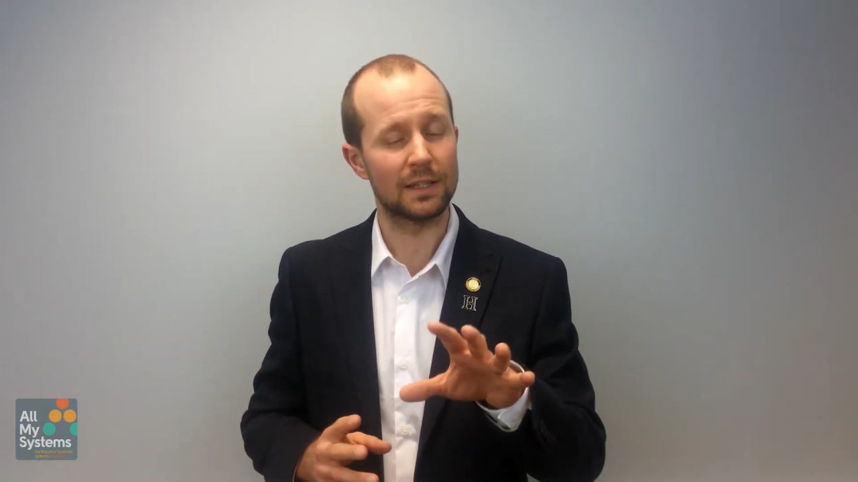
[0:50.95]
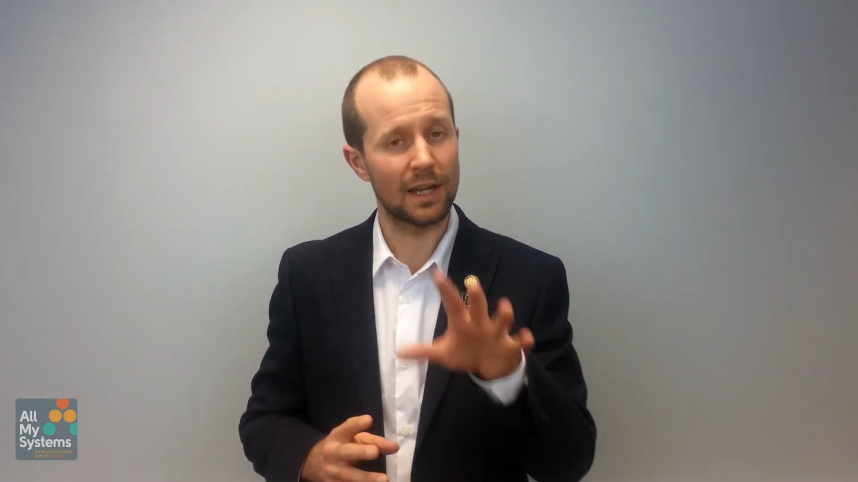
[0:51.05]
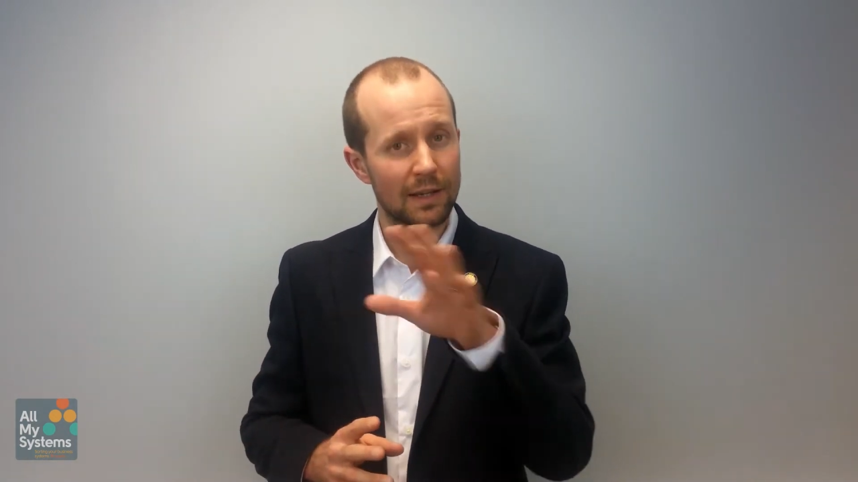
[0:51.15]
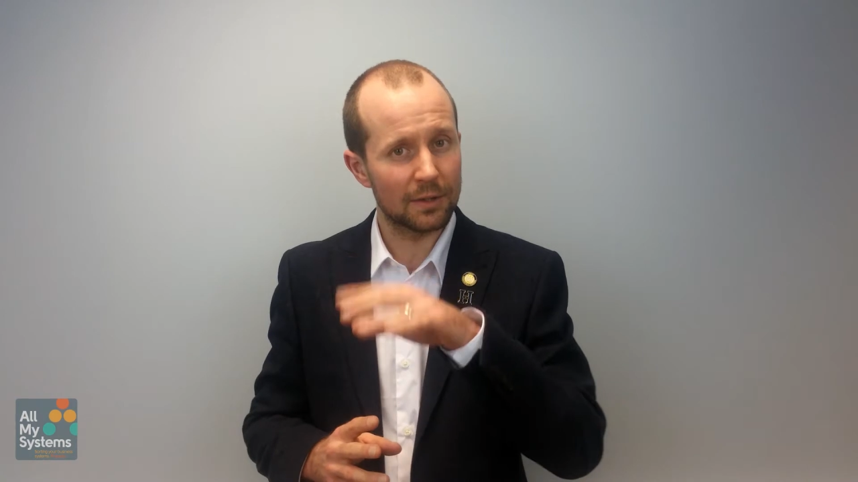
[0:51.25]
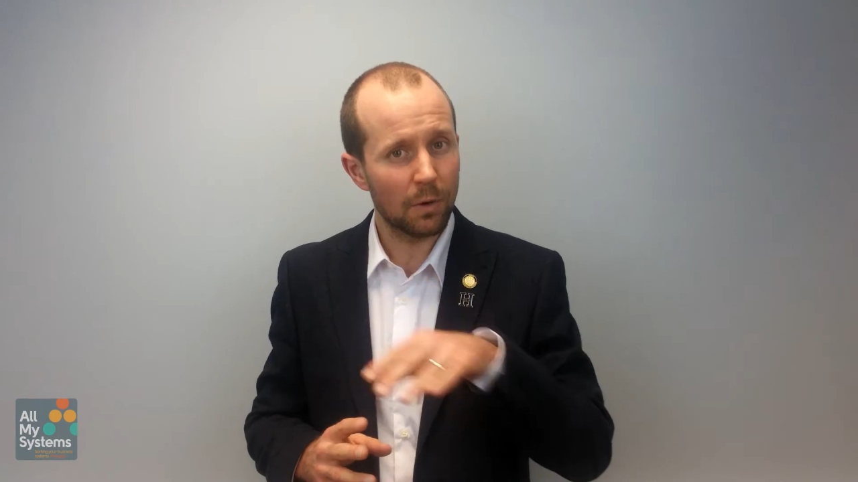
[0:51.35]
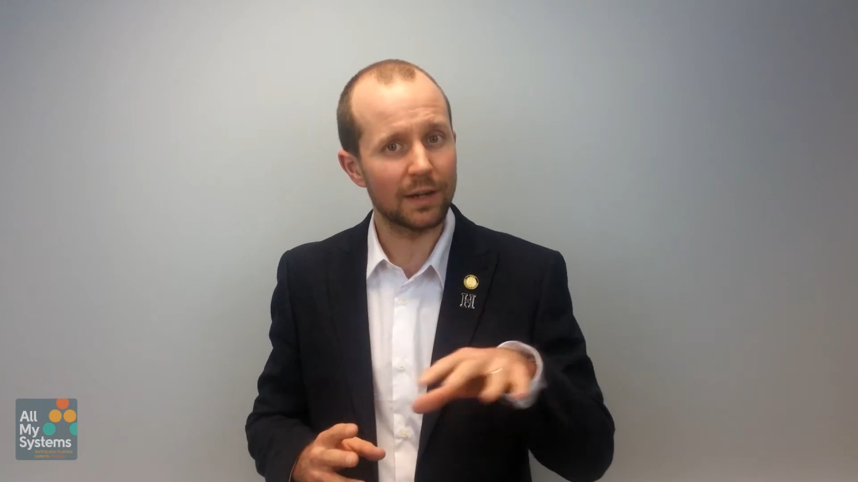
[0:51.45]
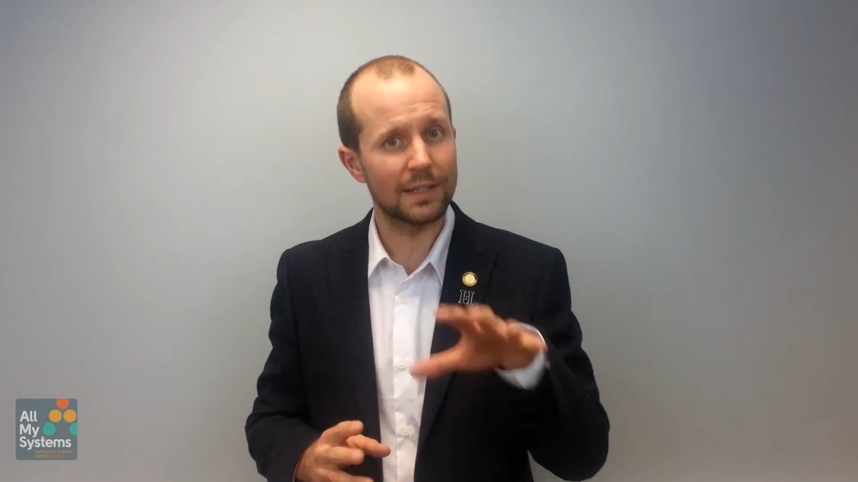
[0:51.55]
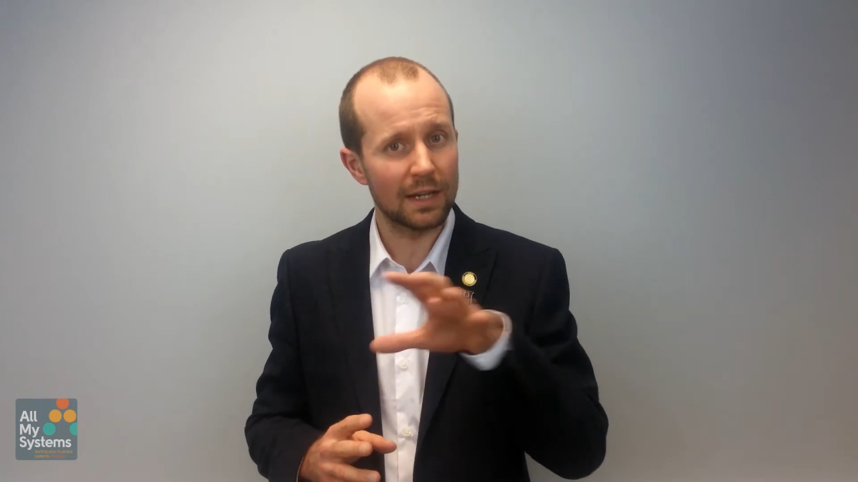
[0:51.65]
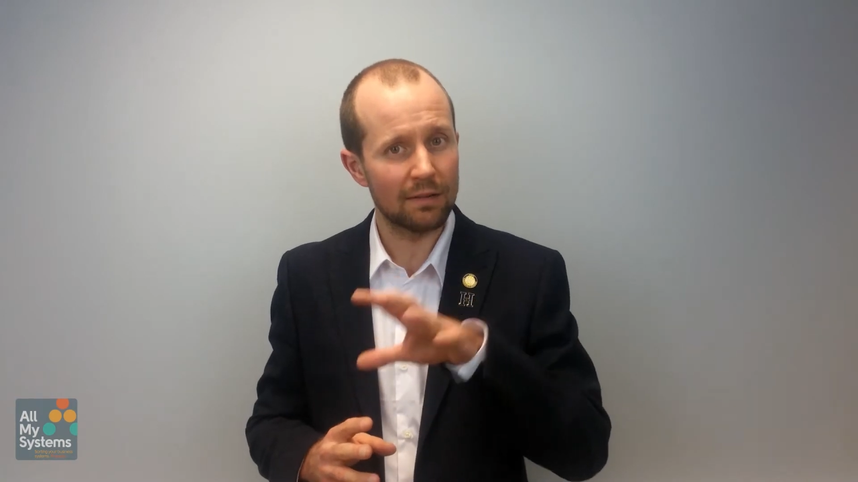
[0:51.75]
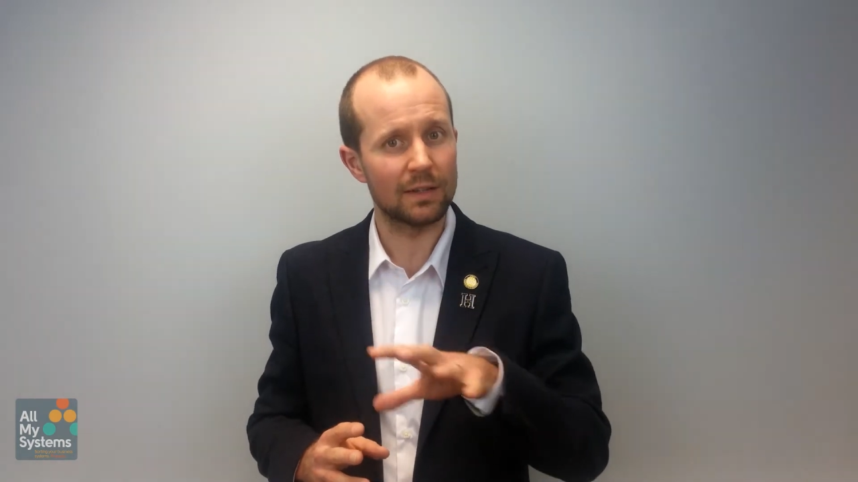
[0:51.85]
take this quite
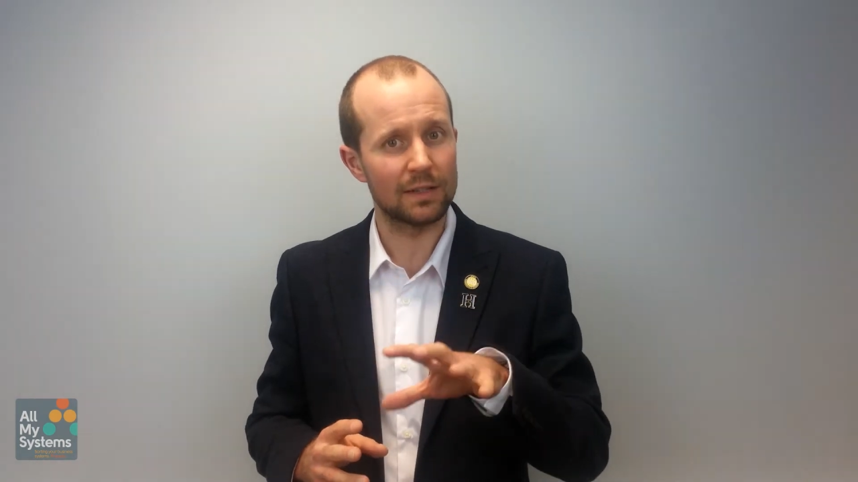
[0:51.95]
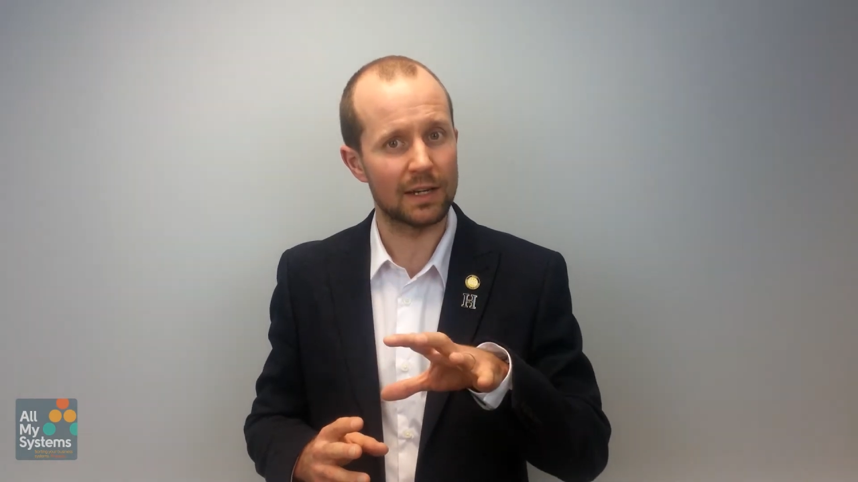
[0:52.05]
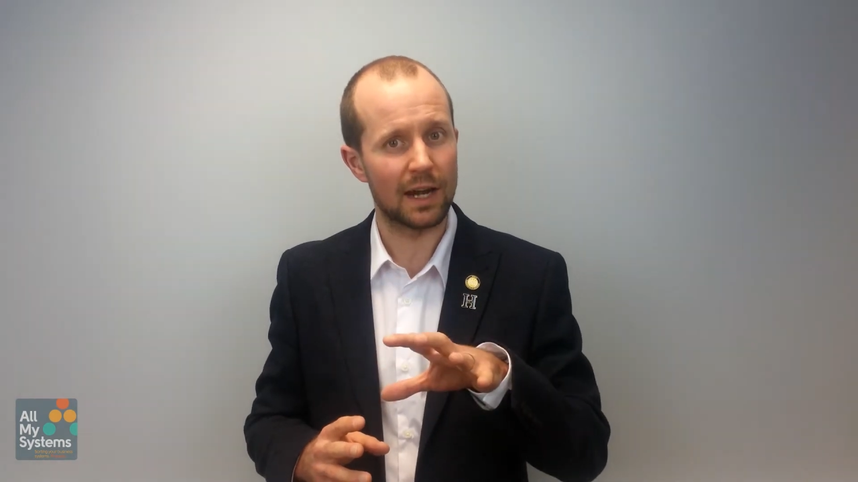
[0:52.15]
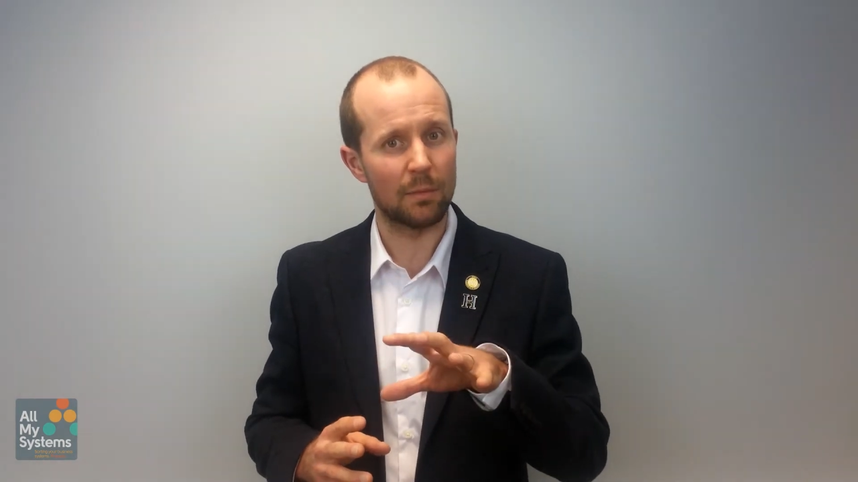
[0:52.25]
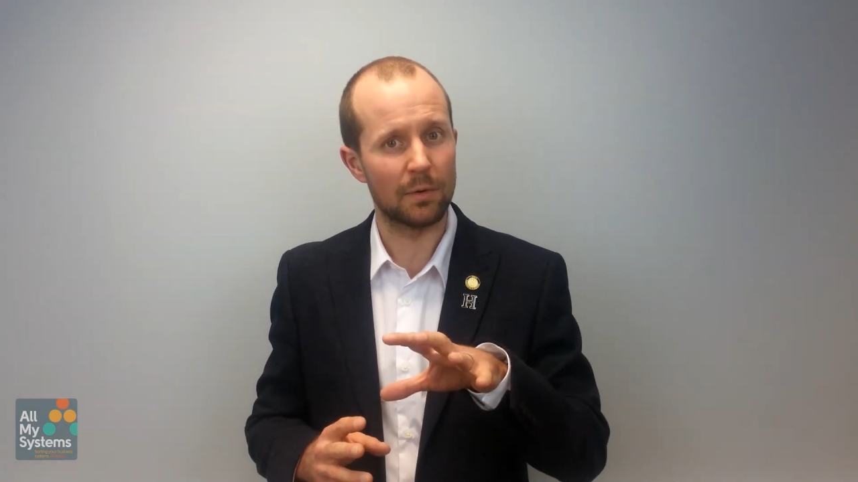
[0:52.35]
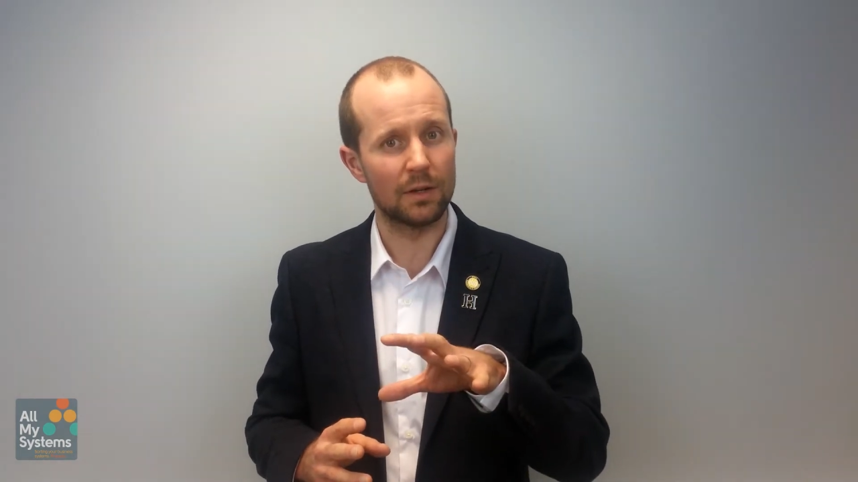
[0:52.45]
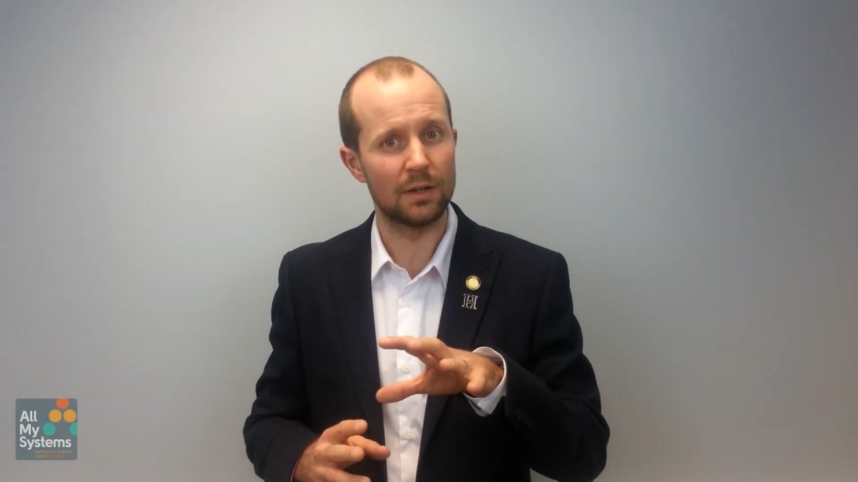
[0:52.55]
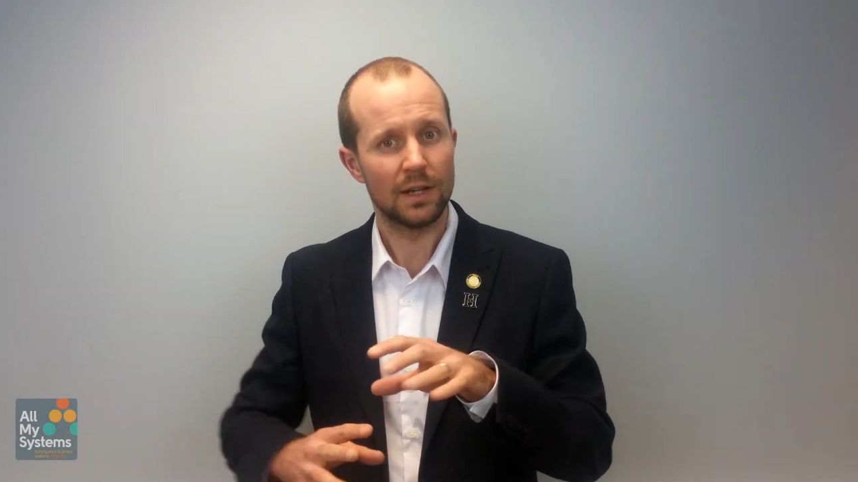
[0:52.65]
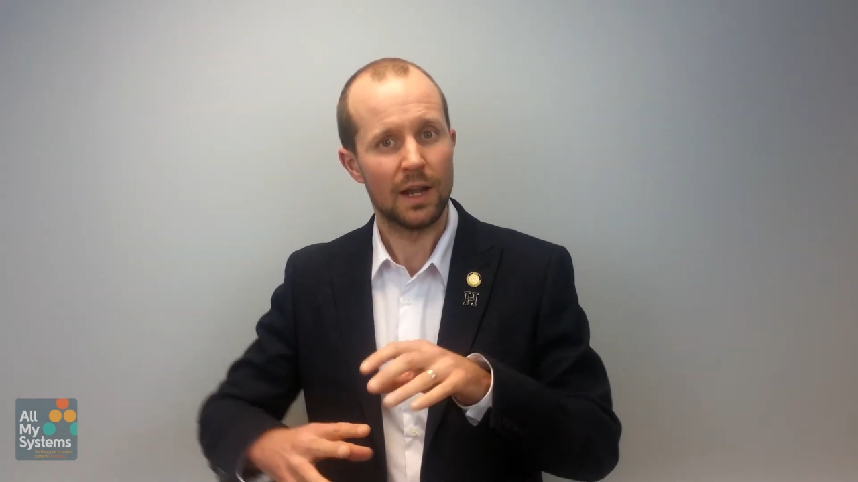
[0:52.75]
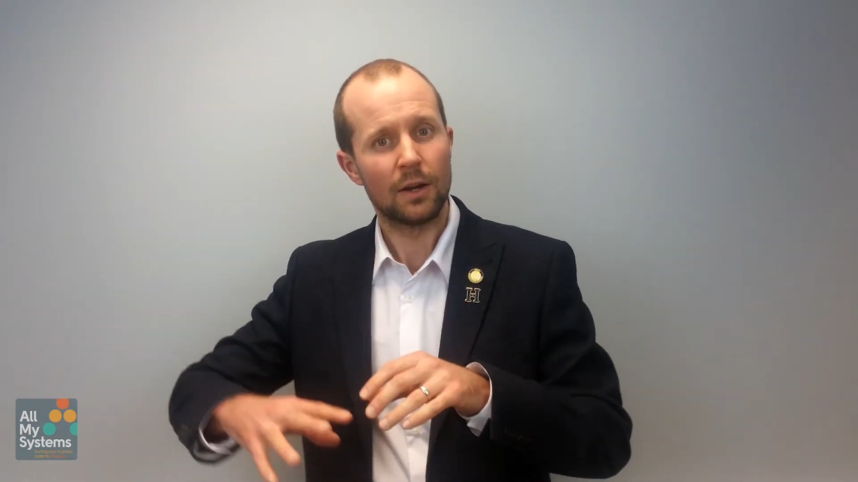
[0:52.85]
seriously now
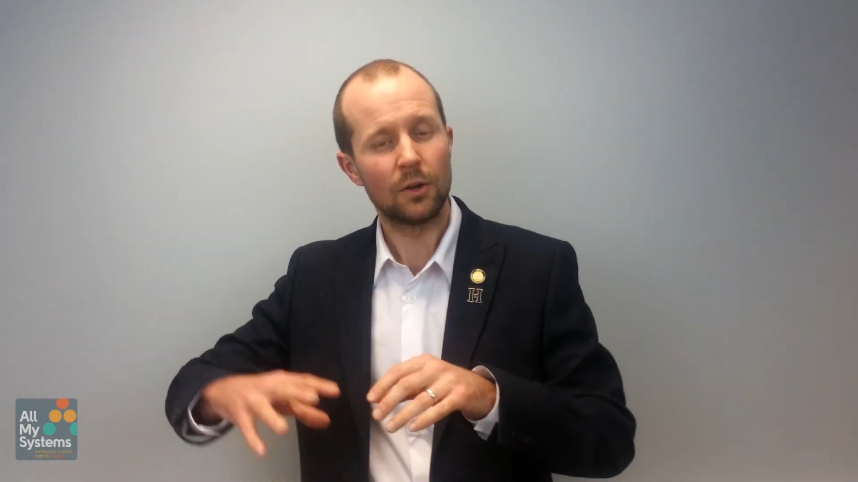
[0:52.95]
because